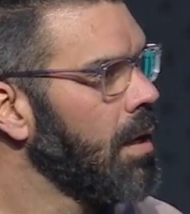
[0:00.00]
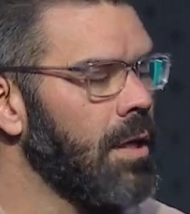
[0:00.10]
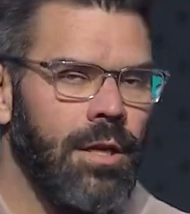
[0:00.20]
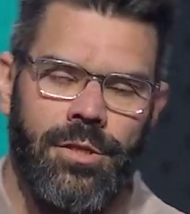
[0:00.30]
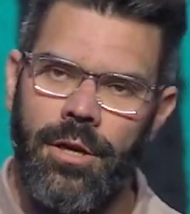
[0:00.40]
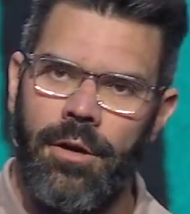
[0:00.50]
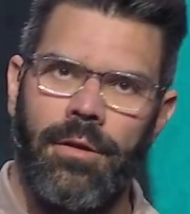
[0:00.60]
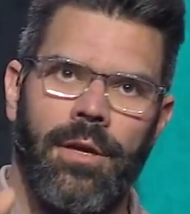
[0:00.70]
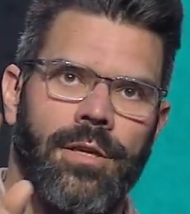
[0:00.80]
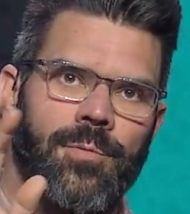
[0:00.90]
You need to
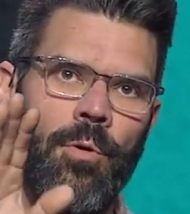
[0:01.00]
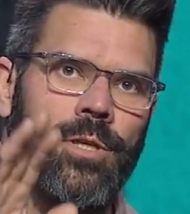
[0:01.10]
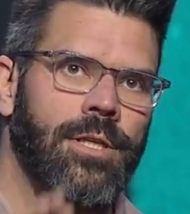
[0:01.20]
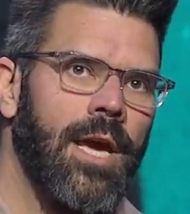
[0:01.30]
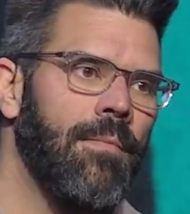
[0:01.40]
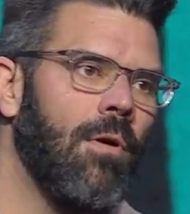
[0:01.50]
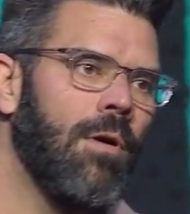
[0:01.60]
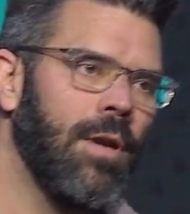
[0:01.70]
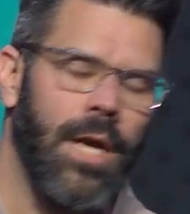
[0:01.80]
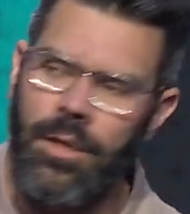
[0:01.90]
turn the sports game
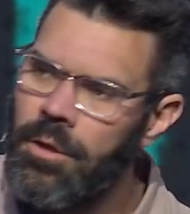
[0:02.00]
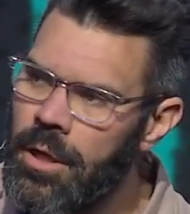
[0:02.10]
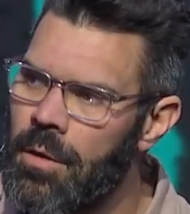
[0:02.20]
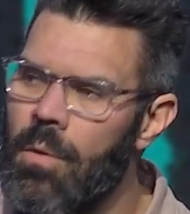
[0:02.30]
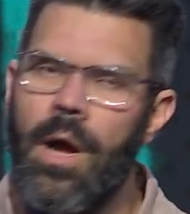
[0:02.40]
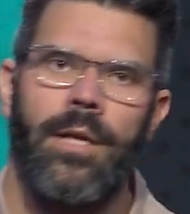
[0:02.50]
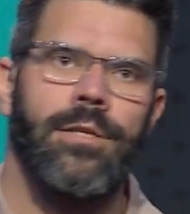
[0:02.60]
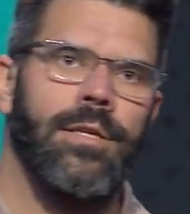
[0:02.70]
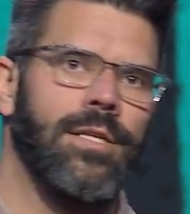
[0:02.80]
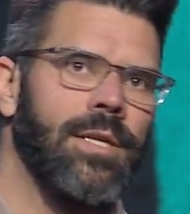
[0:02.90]
on, and you need to
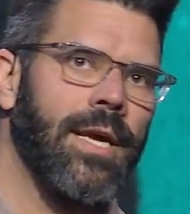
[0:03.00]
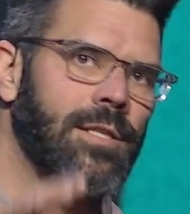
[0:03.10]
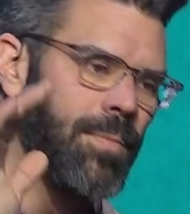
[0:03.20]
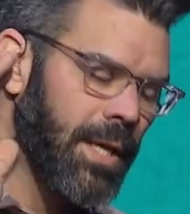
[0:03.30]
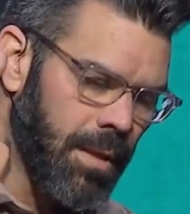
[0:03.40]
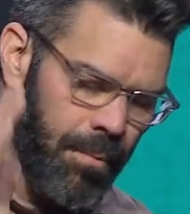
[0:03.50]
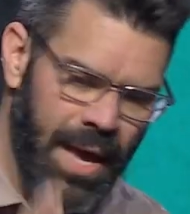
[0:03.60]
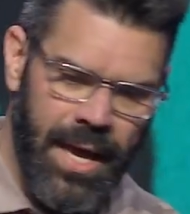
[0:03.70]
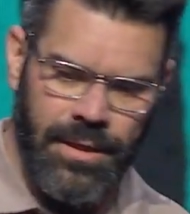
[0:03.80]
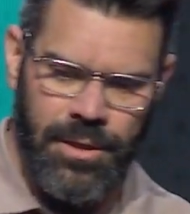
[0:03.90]
watch the Saints beat the
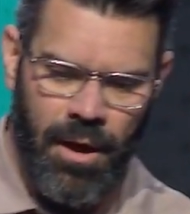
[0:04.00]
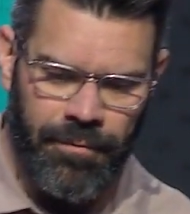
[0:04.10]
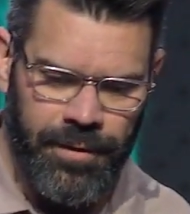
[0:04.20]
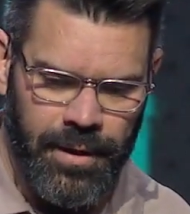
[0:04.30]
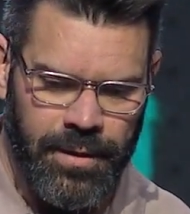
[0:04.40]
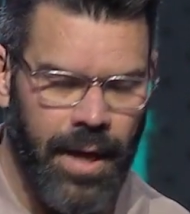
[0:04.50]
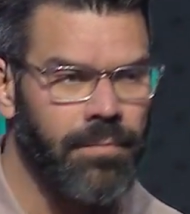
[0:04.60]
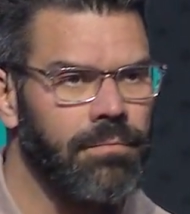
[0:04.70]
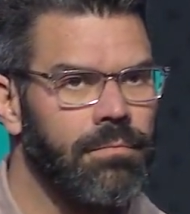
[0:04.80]
pants off of the. Ducks.